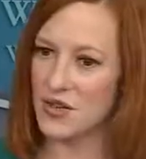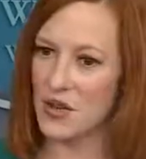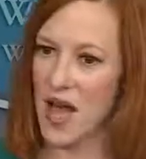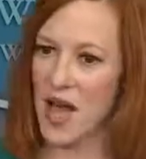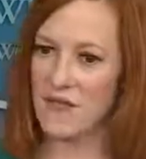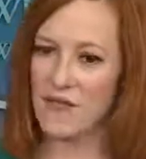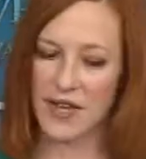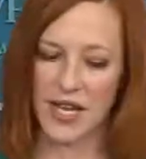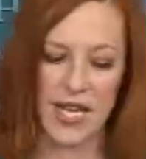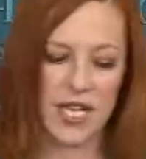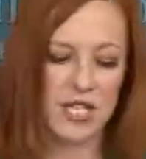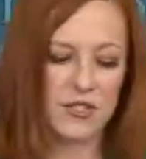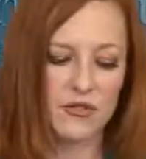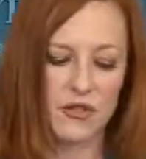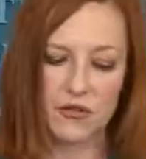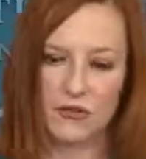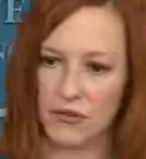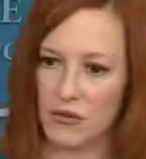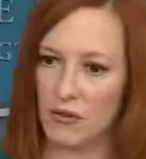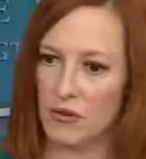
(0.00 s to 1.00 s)
who advocates
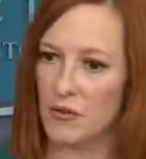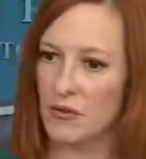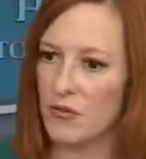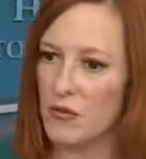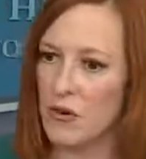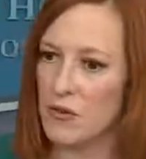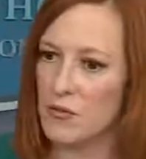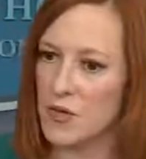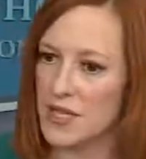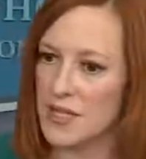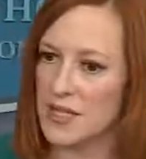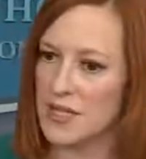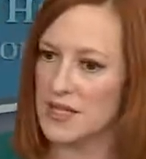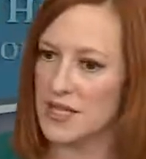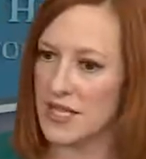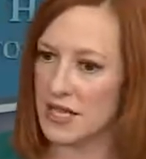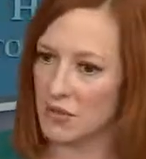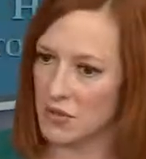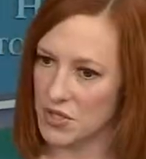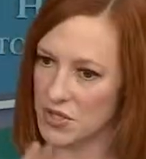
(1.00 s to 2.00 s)
for fair reform wants to
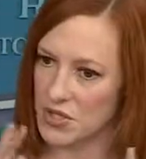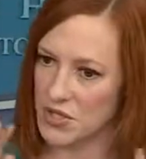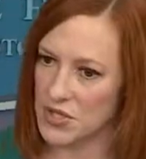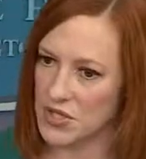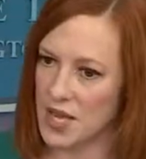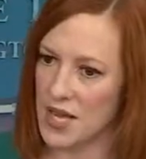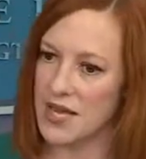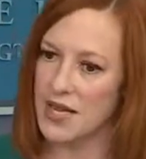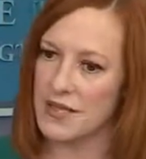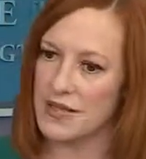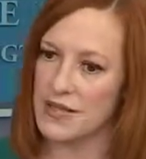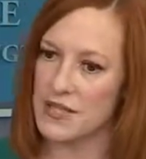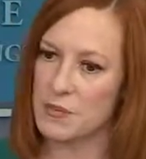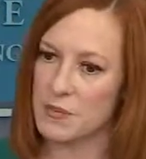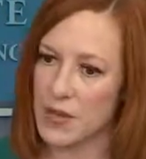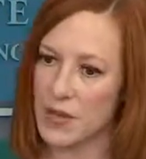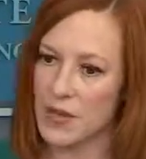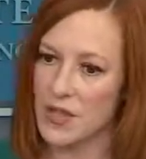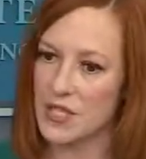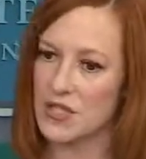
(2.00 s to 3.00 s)
see, which is signing this
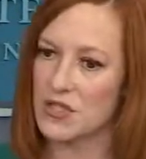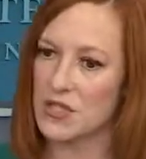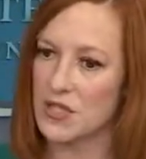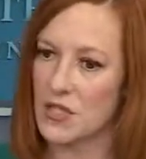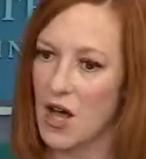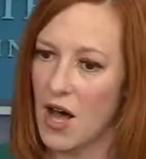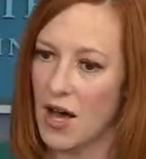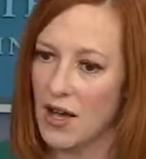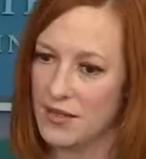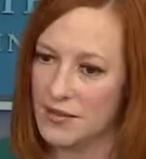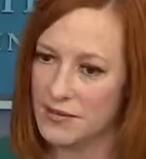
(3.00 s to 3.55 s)
bill into law.